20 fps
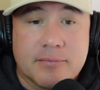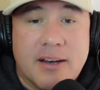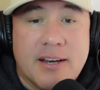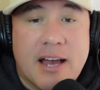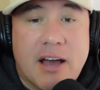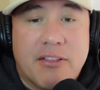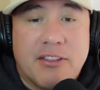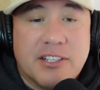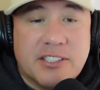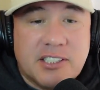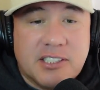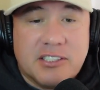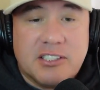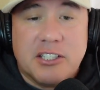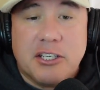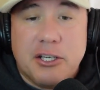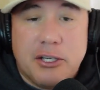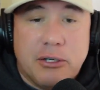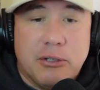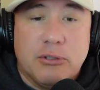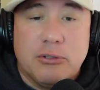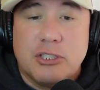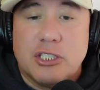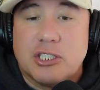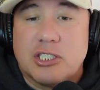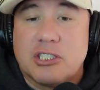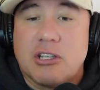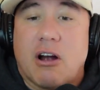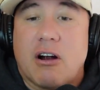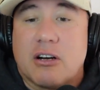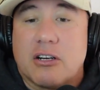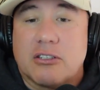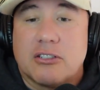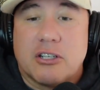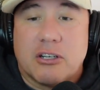Now, this is a huge soccer